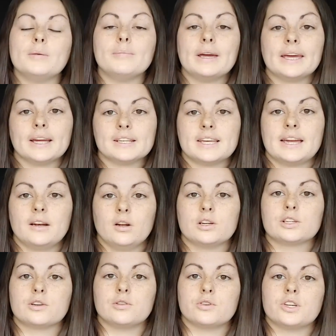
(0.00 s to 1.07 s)
making
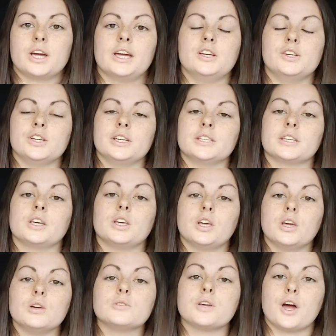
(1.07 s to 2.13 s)
technological changes,
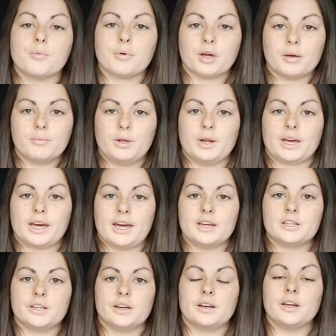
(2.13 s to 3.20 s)
use open
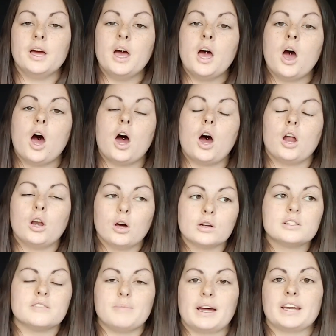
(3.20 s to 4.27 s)
communication. A
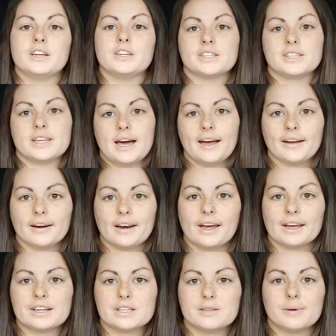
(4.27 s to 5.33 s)
lot of managers act
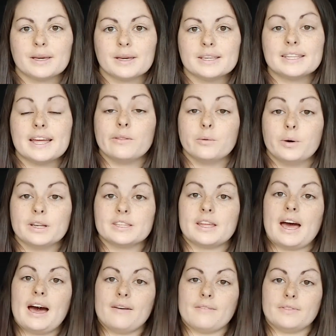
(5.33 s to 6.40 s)
like just because they're the ones
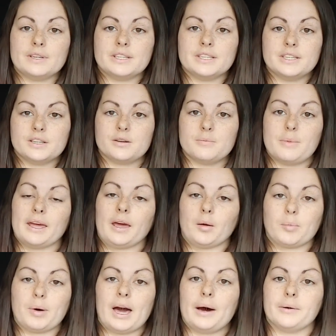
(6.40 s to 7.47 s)
that have the decision-making
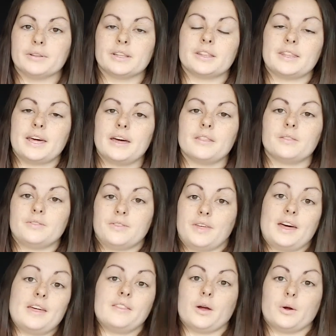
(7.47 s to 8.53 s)
power that
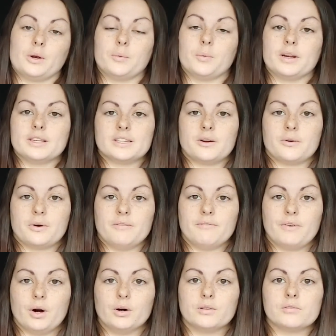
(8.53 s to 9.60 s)
they're the only ones that are
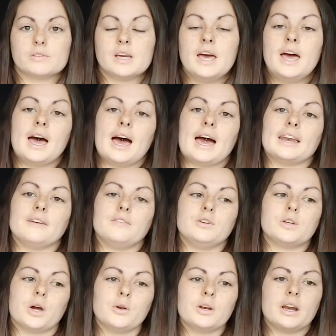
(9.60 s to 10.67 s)
involved. And if you
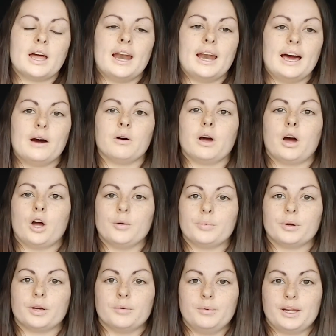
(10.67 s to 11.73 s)
don't allow
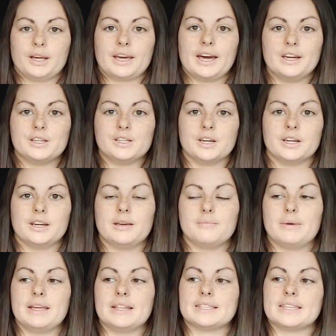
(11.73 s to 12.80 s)
open communication, it
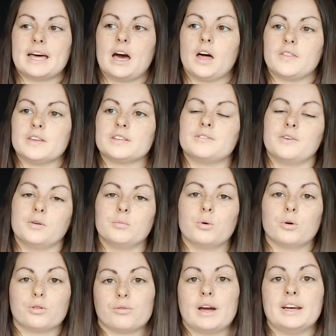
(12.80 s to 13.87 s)
means that others feel
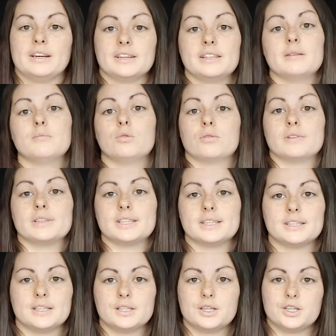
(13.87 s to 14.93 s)
more threatened and they're more
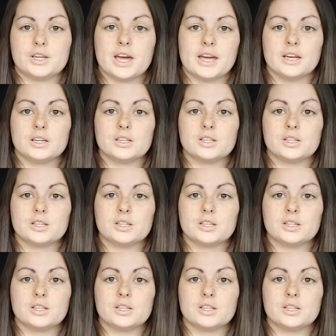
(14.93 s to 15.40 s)
resistant to change.